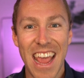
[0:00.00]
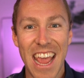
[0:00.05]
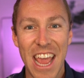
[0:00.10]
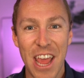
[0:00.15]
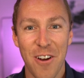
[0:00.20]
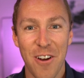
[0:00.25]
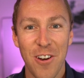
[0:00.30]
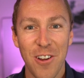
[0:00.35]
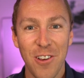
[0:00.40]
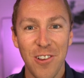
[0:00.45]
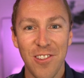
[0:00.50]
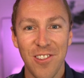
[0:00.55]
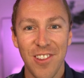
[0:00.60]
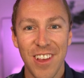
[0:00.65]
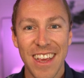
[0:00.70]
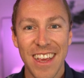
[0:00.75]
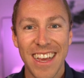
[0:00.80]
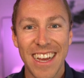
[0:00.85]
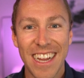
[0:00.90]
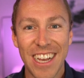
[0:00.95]

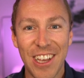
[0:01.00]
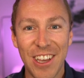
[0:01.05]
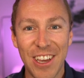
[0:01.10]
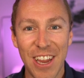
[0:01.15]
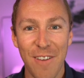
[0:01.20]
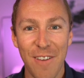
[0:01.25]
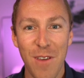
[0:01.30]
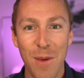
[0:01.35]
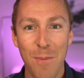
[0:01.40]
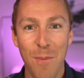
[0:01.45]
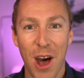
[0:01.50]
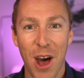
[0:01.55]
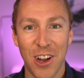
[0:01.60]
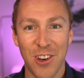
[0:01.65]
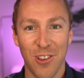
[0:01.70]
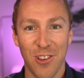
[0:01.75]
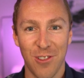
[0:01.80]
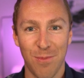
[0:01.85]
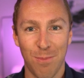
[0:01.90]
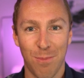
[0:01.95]
Introducing Divi
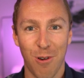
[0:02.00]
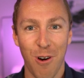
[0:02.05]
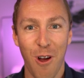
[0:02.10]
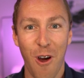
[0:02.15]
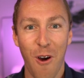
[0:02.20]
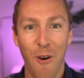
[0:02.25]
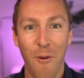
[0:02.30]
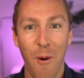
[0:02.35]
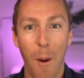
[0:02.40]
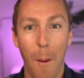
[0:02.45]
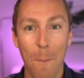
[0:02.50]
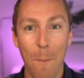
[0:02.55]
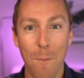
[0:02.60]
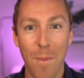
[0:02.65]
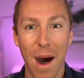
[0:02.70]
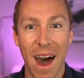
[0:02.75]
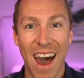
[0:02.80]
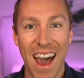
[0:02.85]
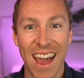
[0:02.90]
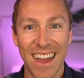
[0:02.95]
Modules Pro
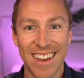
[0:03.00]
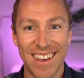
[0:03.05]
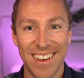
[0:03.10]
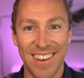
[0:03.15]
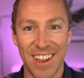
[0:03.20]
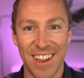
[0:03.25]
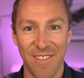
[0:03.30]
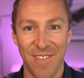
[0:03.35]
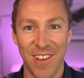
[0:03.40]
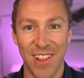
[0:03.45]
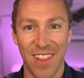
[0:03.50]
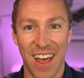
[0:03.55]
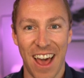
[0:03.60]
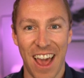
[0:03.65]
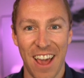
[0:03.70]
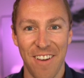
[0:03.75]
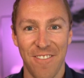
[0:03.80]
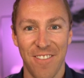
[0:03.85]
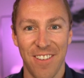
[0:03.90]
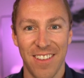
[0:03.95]
by Divi
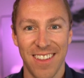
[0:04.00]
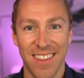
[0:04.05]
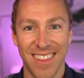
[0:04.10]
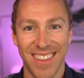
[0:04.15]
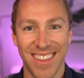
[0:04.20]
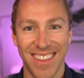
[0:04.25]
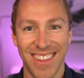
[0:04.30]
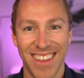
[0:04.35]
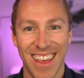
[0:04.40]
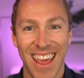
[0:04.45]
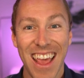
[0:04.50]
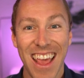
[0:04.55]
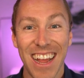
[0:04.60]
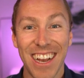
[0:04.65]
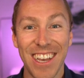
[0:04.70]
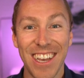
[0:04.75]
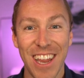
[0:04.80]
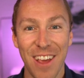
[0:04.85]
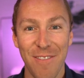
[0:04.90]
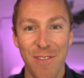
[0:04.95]
Life.
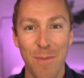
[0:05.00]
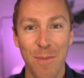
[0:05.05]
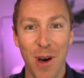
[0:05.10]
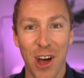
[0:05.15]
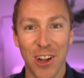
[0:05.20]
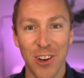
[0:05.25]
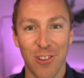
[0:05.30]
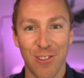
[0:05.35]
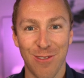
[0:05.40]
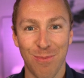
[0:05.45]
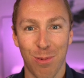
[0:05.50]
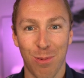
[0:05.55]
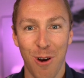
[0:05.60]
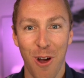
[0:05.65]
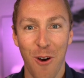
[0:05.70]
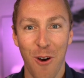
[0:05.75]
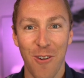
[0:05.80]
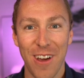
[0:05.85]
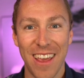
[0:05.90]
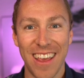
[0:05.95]
Divi Modules
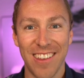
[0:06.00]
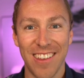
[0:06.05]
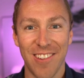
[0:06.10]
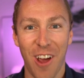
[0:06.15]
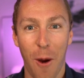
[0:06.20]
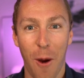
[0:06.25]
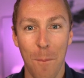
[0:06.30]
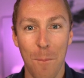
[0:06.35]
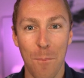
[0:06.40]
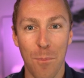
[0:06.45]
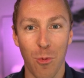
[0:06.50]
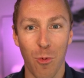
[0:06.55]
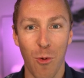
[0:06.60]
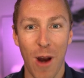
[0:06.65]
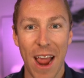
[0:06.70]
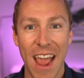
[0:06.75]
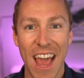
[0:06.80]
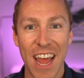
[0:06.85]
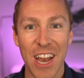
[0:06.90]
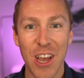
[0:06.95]
Pro is our
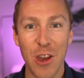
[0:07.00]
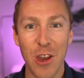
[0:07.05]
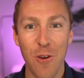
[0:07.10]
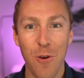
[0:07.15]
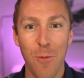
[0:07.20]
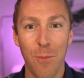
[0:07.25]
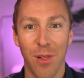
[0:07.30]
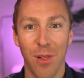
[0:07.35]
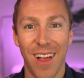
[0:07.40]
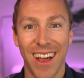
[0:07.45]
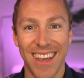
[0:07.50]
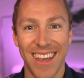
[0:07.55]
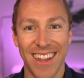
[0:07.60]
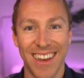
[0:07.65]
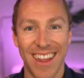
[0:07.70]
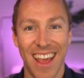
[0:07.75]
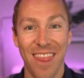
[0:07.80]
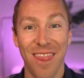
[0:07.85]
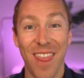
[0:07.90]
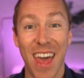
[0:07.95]
brand new
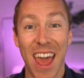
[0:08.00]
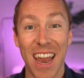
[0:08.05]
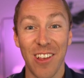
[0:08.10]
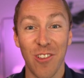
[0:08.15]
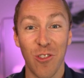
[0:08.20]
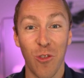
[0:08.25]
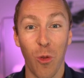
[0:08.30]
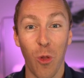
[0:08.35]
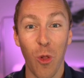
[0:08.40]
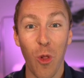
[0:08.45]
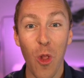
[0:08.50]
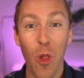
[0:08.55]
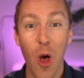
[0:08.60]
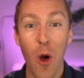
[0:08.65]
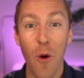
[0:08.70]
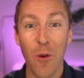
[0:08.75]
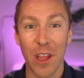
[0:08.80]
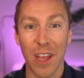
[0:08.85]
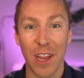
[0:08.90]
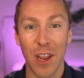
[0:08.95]
plugin that is
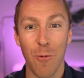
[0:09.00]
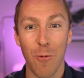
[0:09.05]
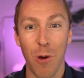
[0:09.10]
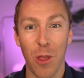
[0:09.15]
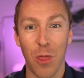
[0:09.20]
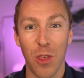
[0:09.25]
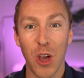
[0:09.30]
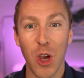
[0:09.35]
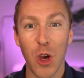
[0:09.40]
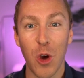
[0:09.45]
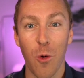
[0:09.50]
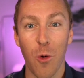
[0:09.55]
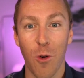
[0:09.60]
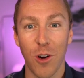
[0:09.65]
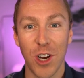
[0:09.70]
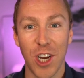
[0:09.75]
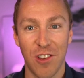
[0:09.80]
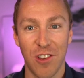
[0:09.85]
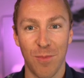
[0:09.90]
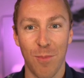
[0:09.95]
loaded with
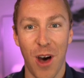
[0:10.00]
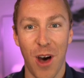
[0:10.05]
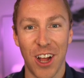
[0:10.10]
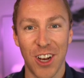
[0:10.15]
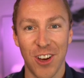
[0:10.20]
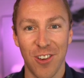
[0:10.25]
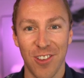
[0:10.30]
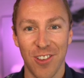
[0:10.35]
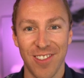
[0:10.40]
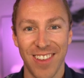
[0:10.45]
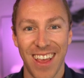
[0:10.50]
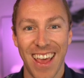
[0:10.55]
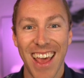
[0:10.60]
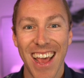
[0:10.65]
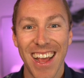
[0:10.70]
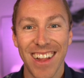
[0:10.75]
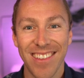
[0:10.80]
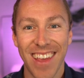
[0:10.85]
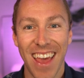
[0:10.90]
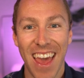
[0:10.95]
gorgeous modules
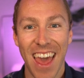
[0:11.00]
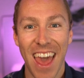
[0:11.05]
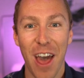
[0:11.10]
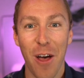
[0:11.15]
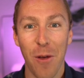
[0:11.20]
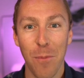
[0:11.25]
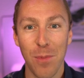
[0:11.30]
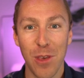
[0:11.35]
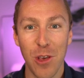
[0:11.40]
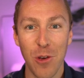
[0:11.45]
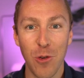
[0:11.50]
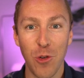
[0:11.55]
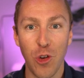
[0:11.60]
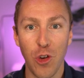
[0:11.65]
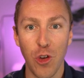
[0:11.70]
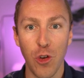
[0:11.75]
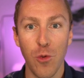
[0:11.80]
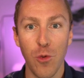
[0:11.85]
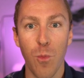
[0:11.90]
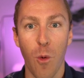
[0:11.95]
to help you
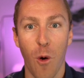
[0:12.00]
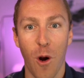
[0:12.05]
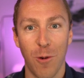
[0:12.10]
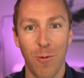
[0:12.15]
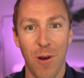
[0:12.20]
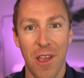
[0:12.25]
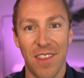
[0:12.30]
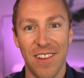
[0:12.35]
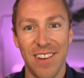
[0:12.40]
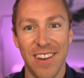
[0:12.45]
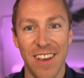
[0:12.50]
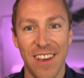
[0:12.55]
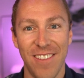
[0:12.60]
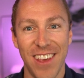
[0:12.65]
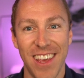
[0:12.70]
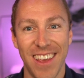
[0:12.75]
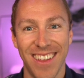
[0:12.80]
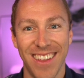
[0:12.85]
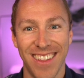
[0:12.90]
do more with Divi.